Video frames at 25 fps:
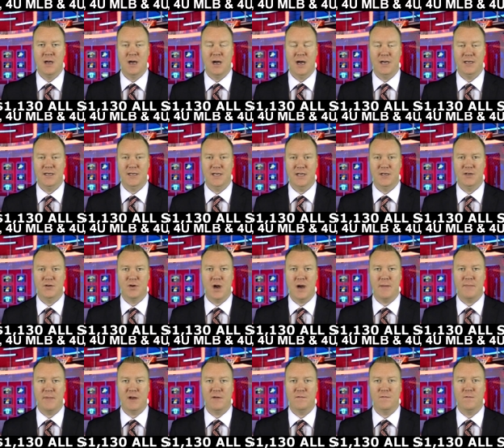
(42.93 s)
I did
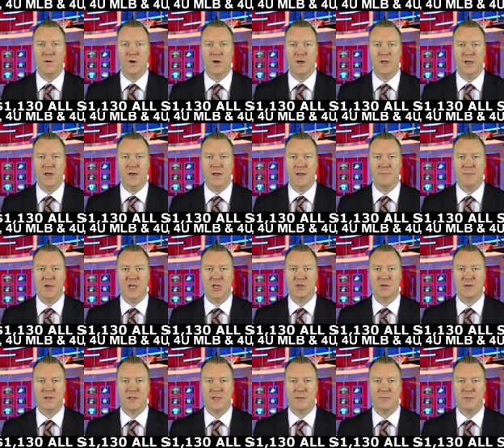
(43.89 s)
drop my four unit
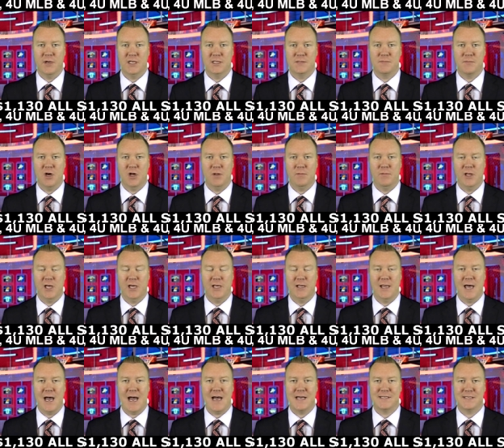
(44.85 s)
Major League Baseball play
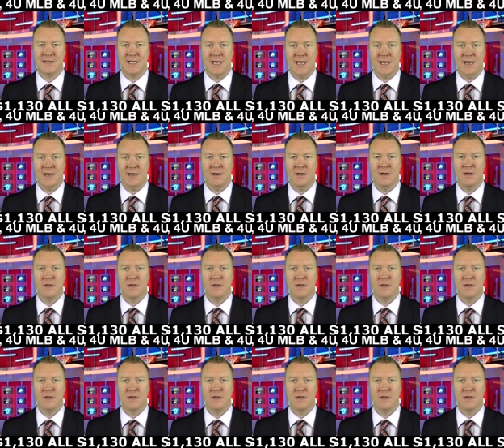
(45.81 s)
last night,